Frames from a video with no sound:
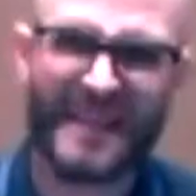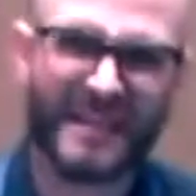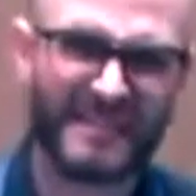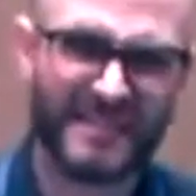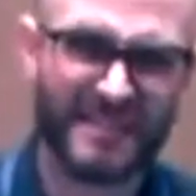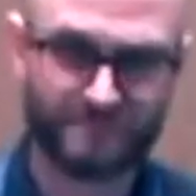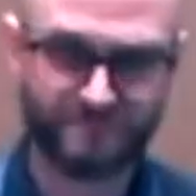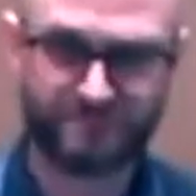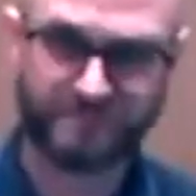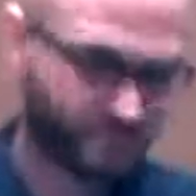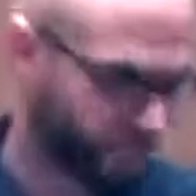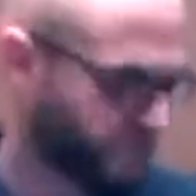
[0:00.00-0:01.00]
Dead easy.
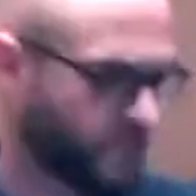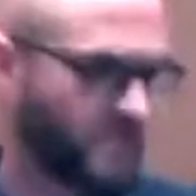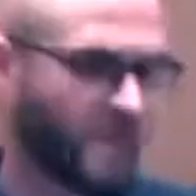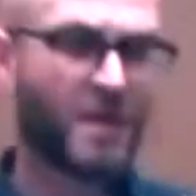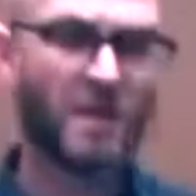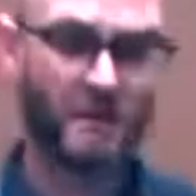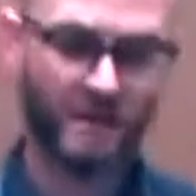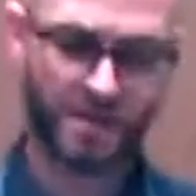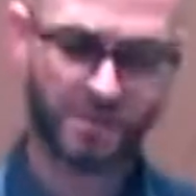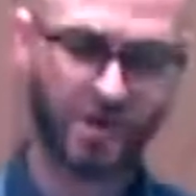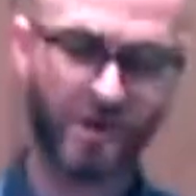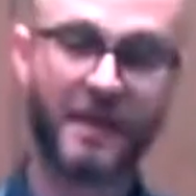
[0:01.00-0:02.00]
Then
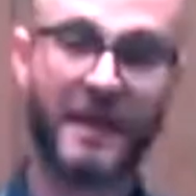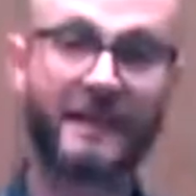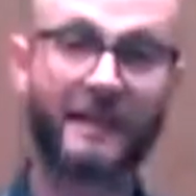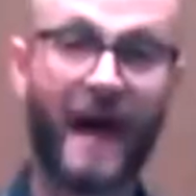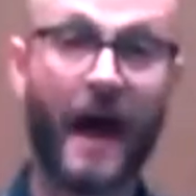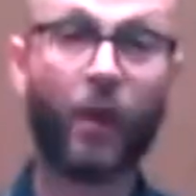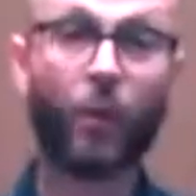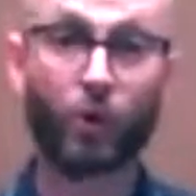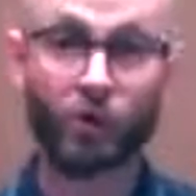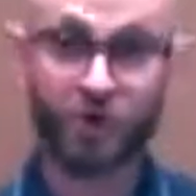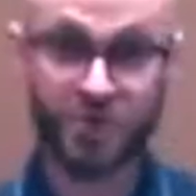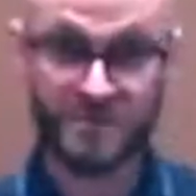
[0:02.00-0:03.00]
to turn it into that,
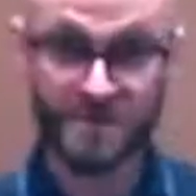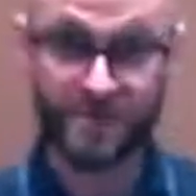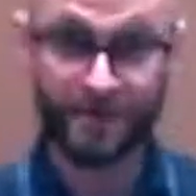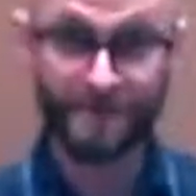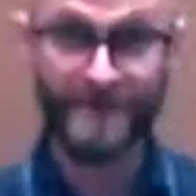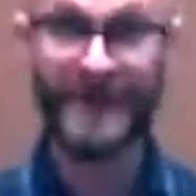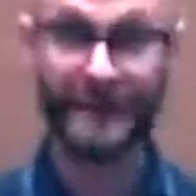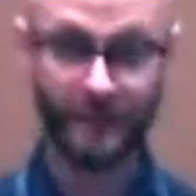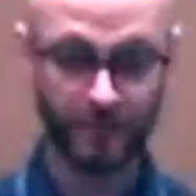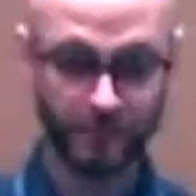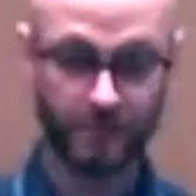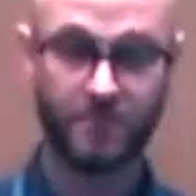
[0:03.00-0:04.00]
we're going to use the
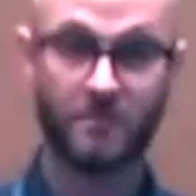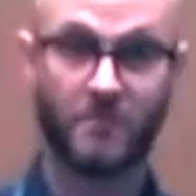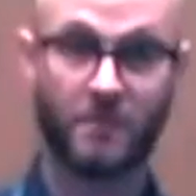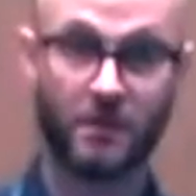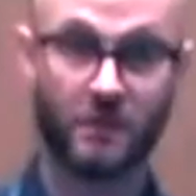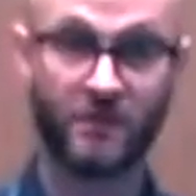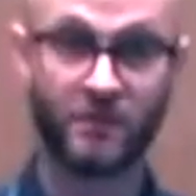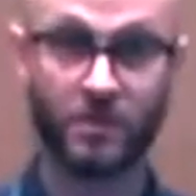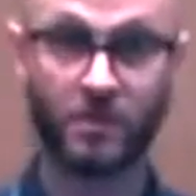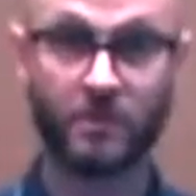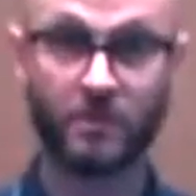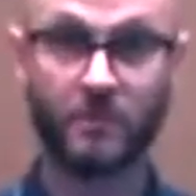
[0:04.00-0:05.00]
middle of the
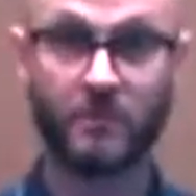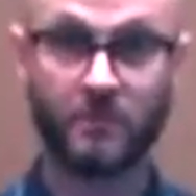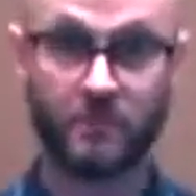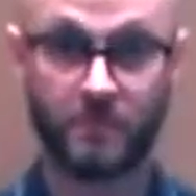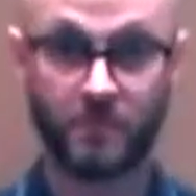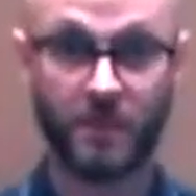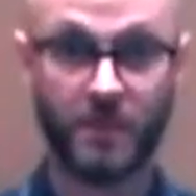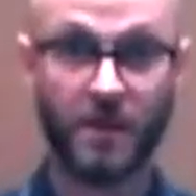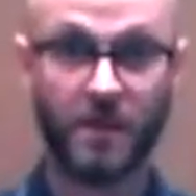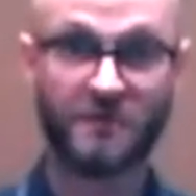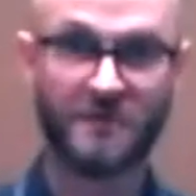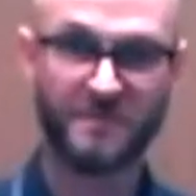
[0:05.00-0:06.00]
drum
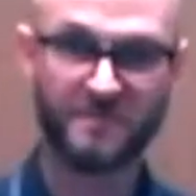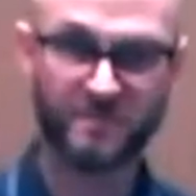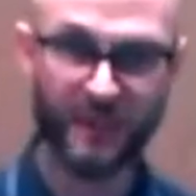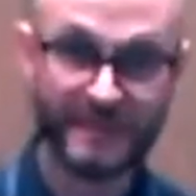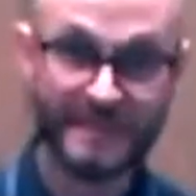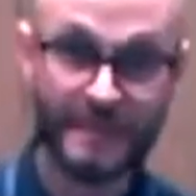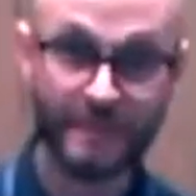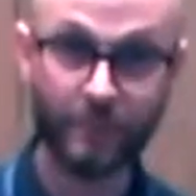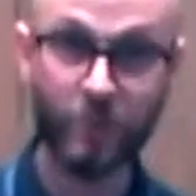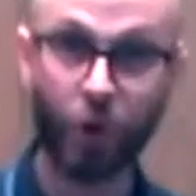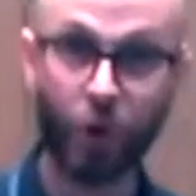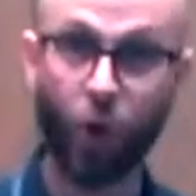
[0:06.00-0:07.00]
for your big, deep,
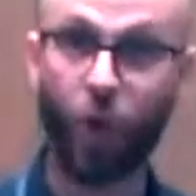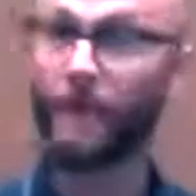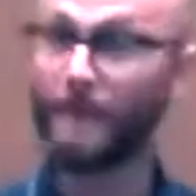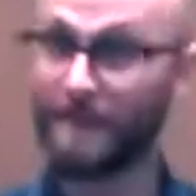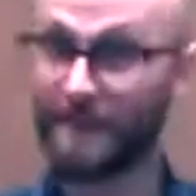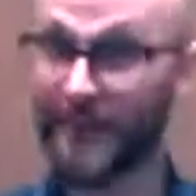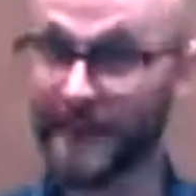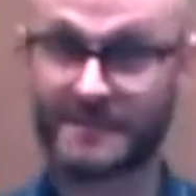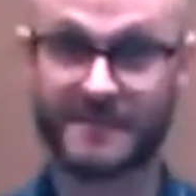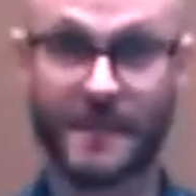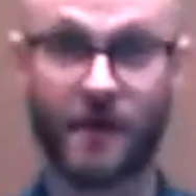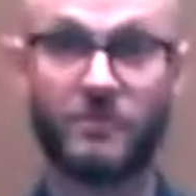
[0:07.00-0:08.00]
low
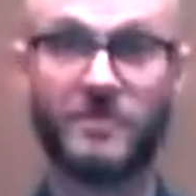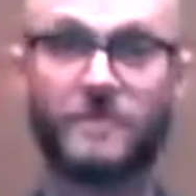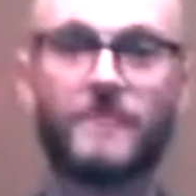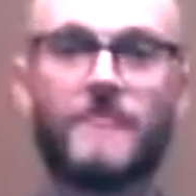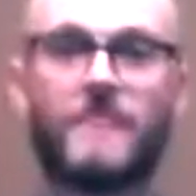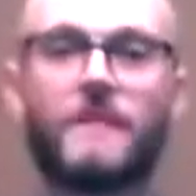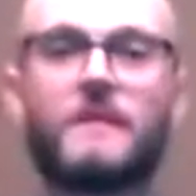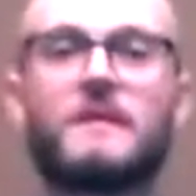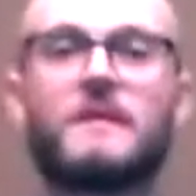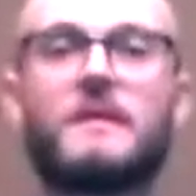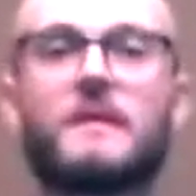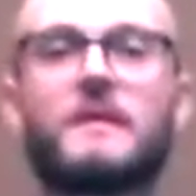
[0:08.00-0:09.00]
bass sound.
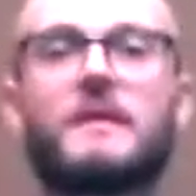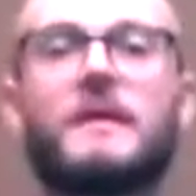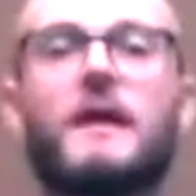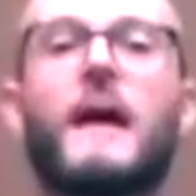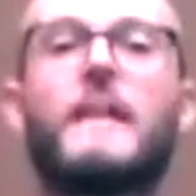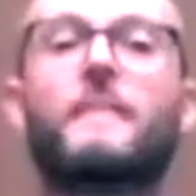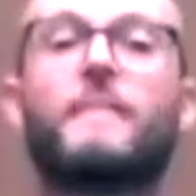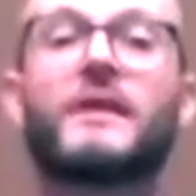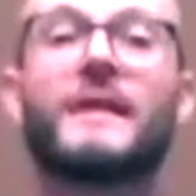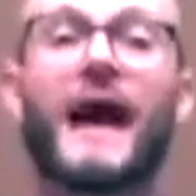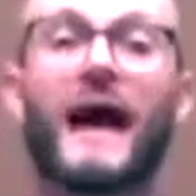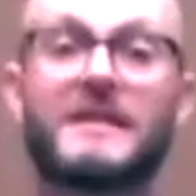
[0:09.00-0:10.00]
And then
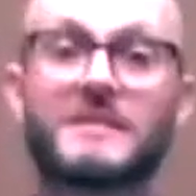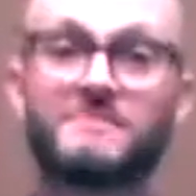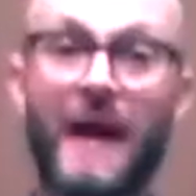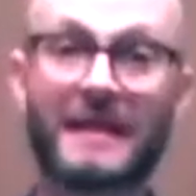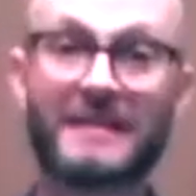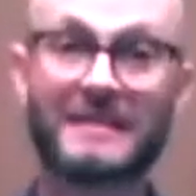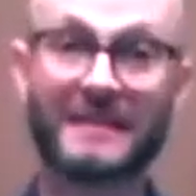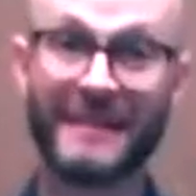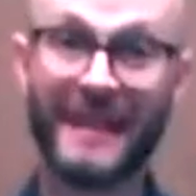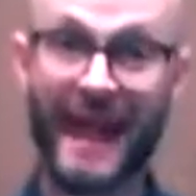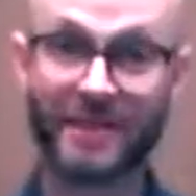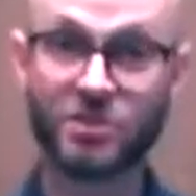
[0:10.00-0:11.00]
bring your hands back to
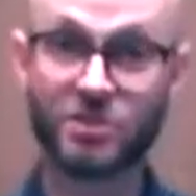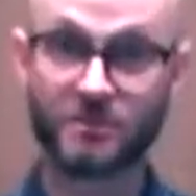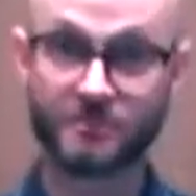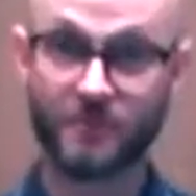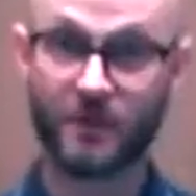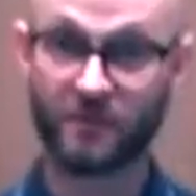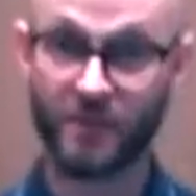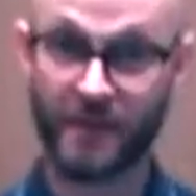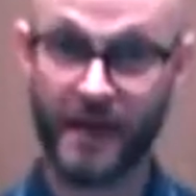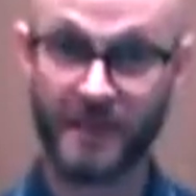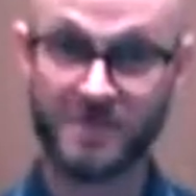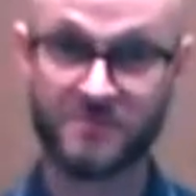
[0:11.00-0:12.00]
the edge for
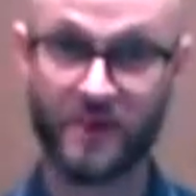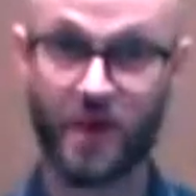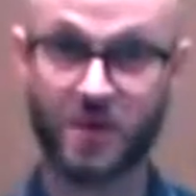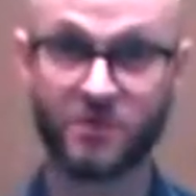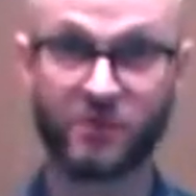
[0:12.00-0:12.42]
the next part.